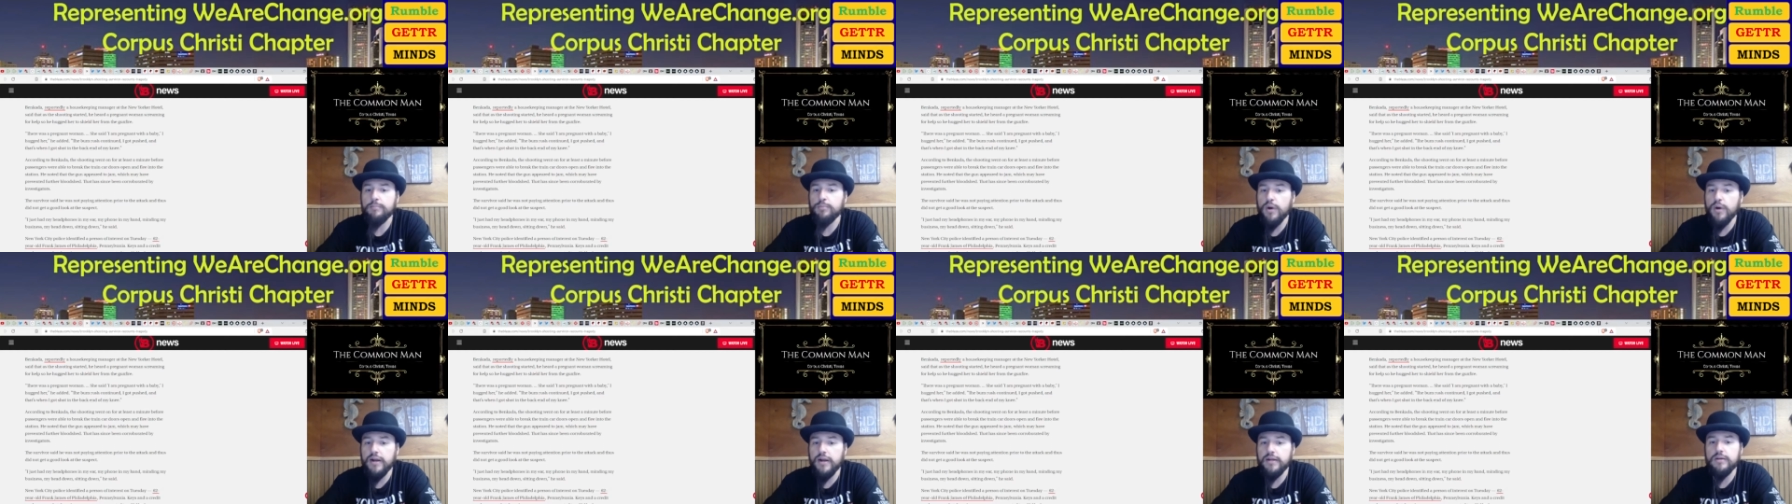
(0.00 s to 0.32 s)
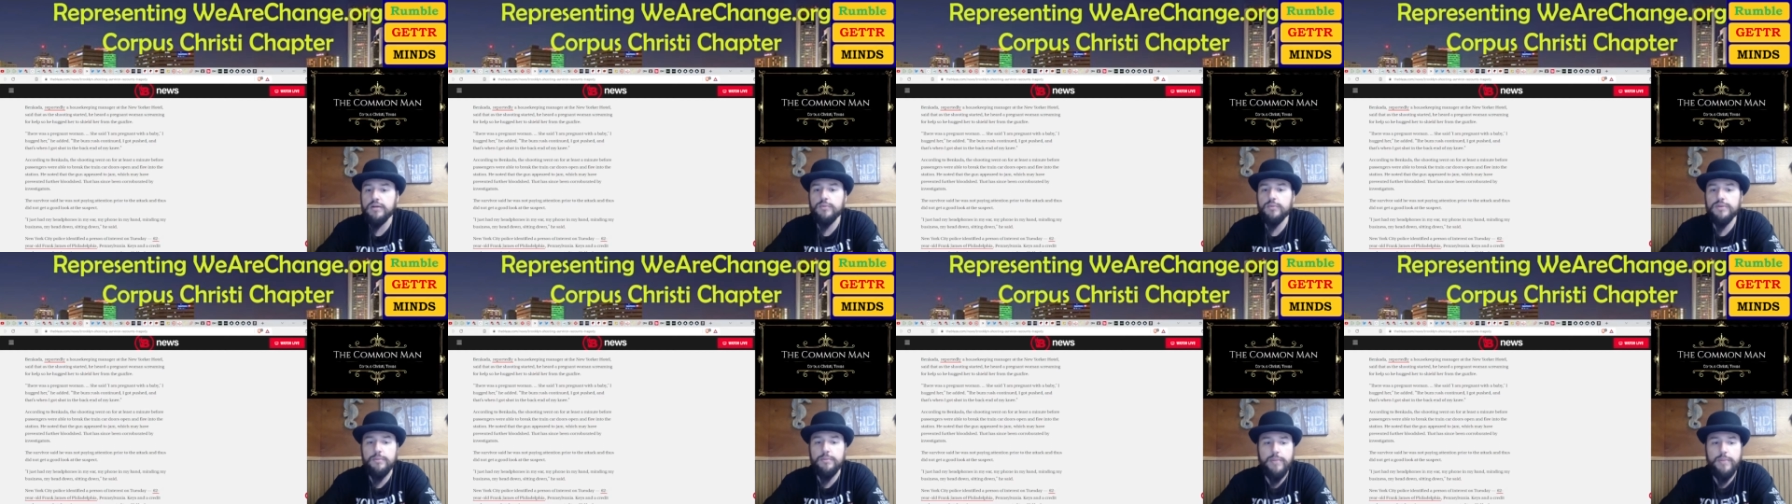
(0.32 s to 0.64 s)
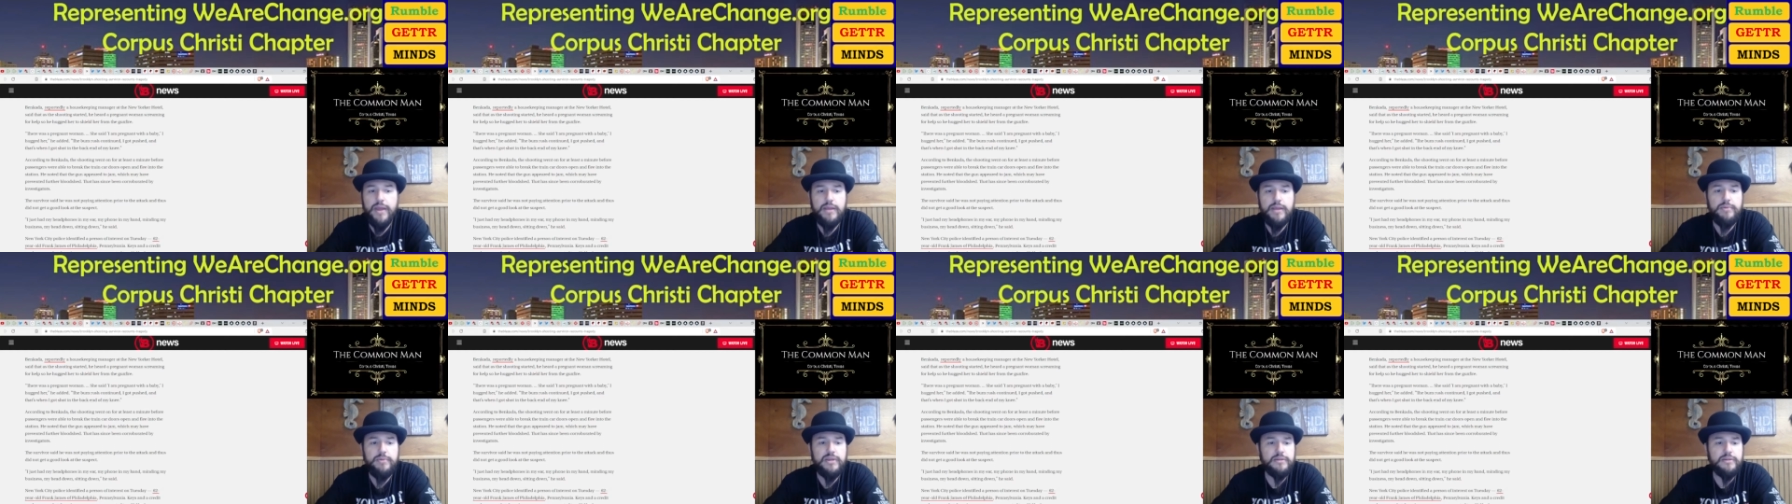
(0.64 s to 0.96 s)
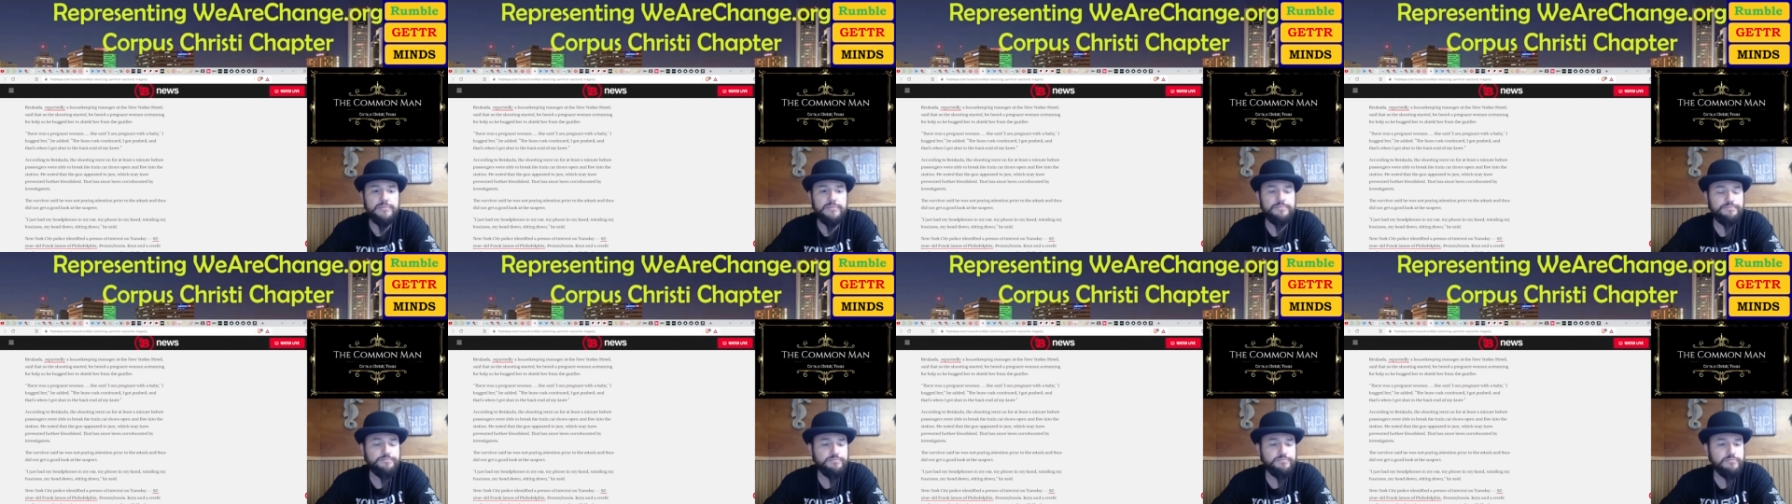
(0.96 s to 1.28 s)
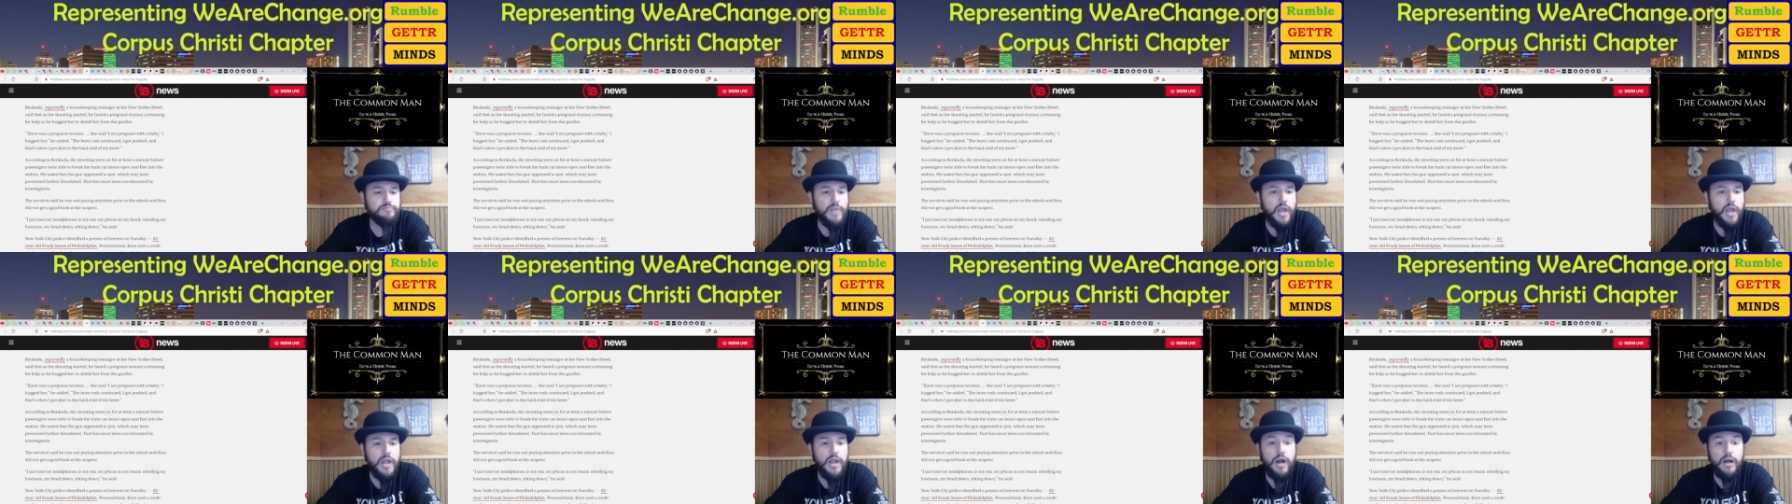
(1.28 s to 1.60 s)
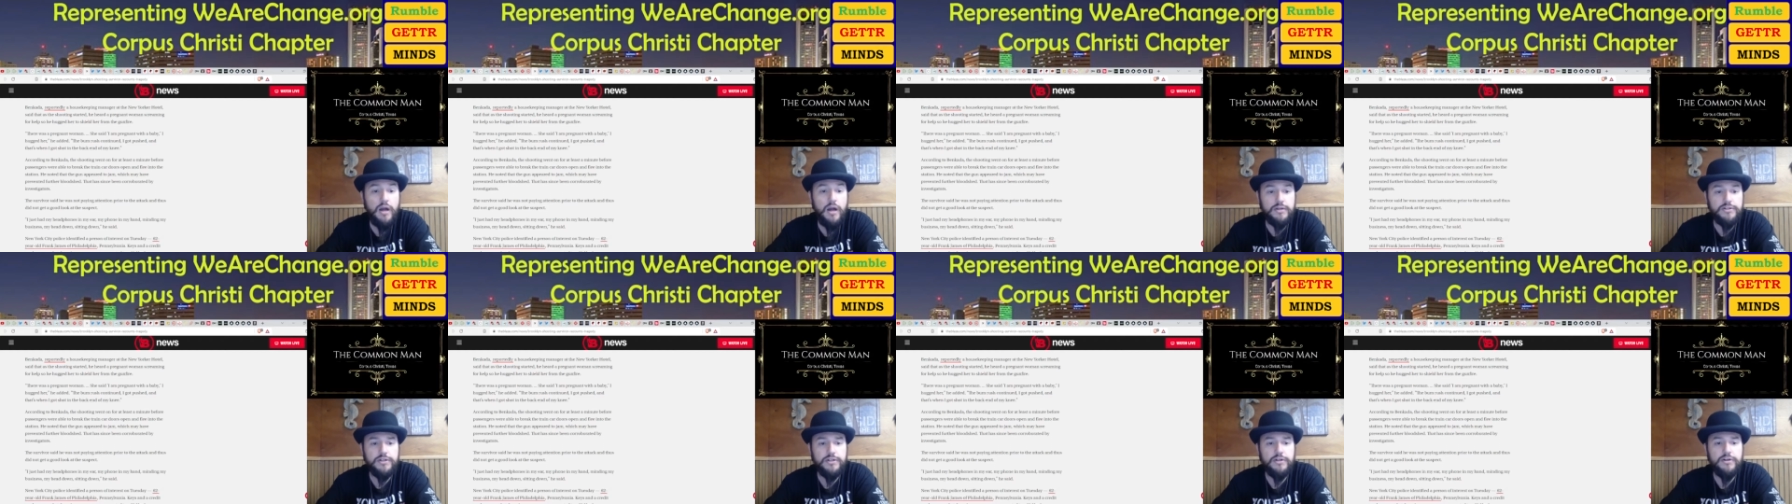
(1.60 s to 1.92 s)
pregnant with a baby." I
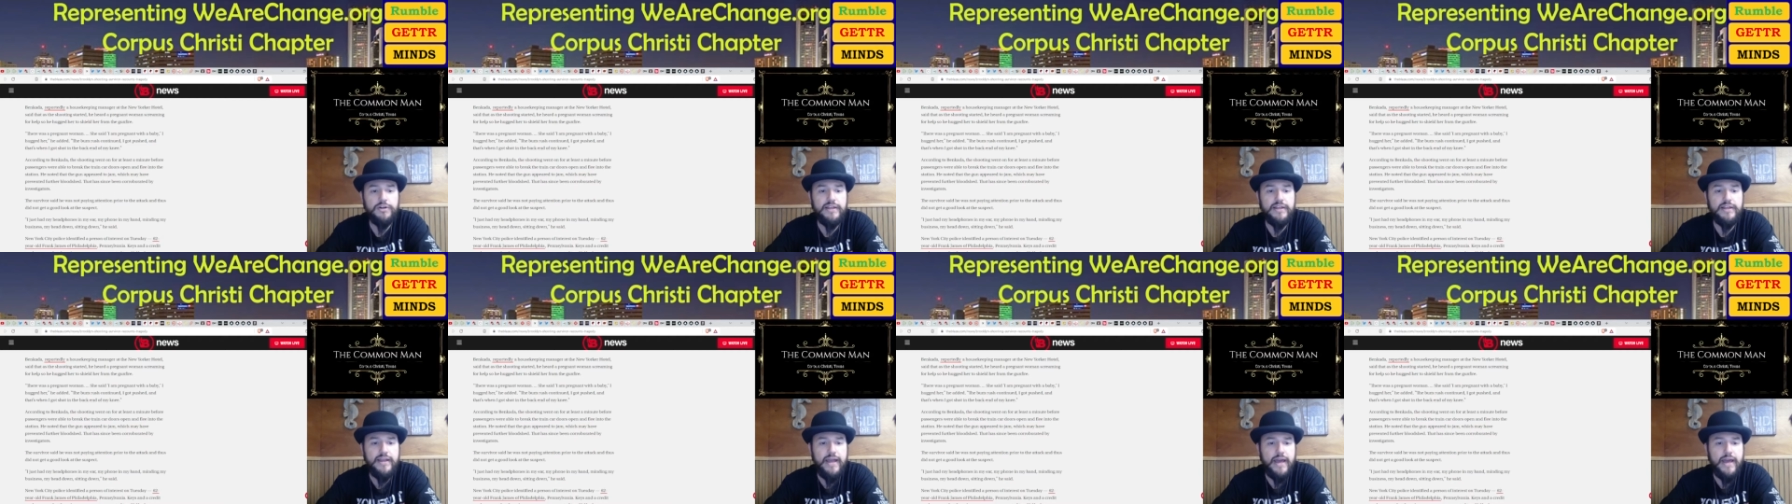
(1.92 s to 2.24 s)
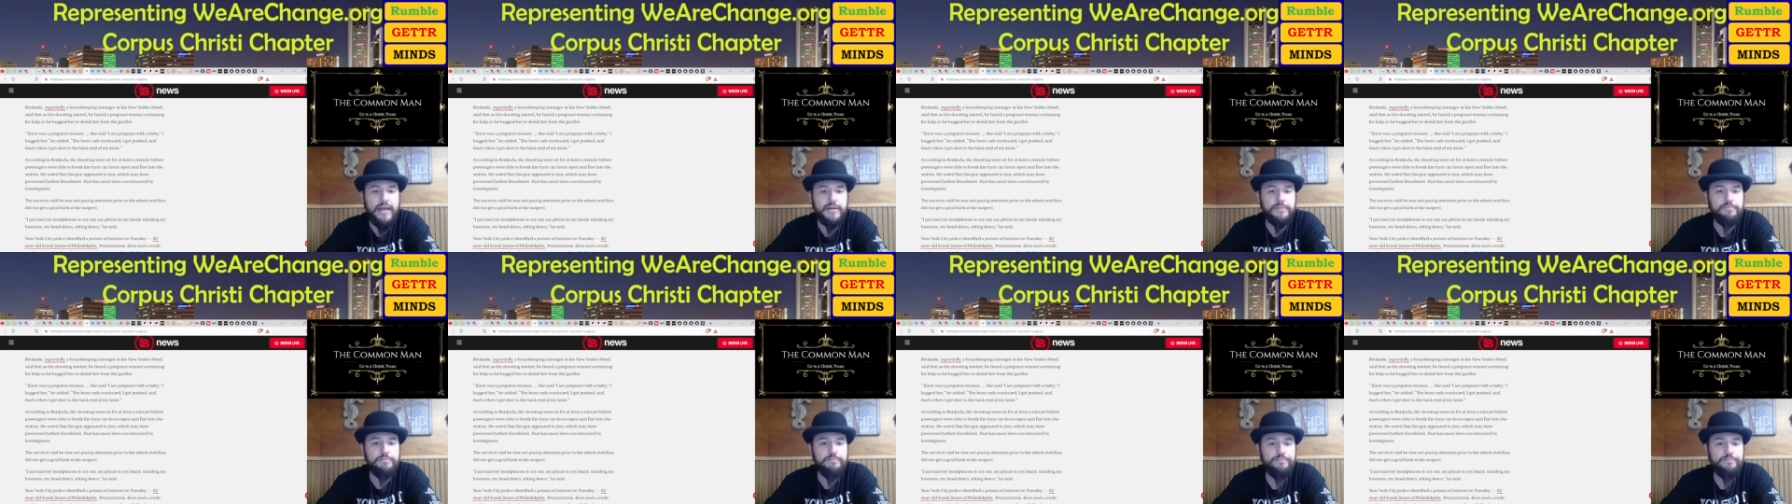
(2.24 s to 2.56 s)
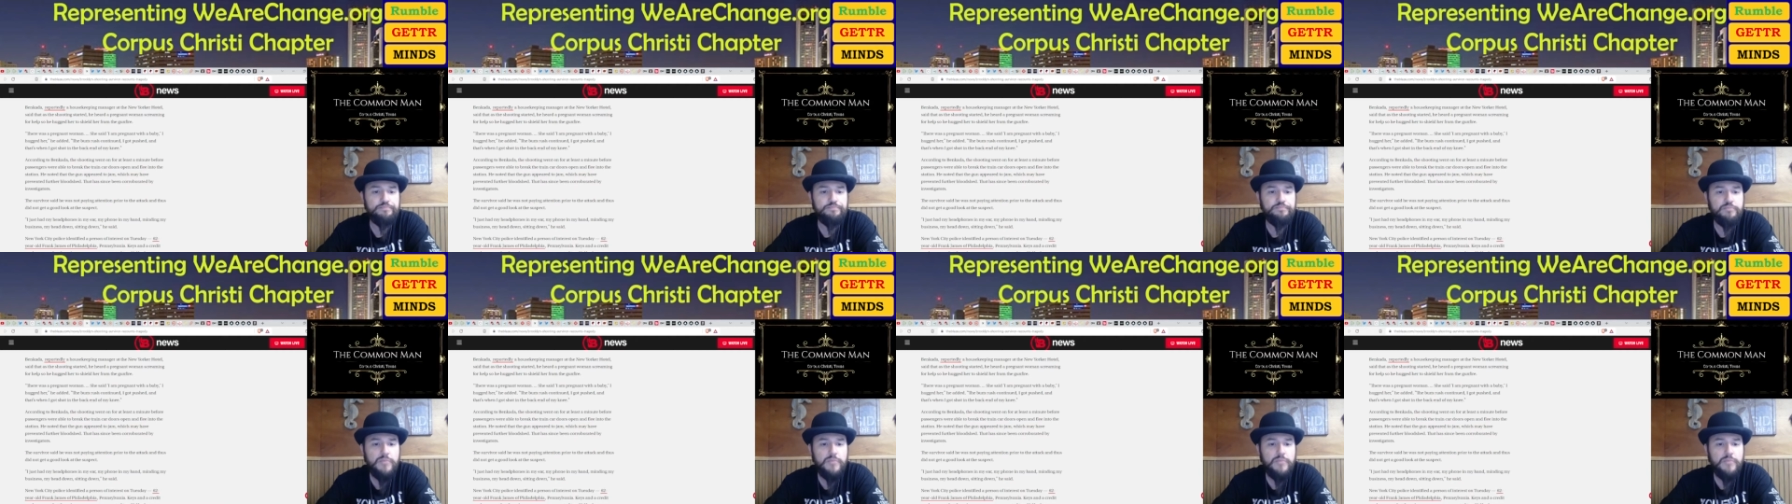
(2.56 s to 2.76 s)
hugged her, he added.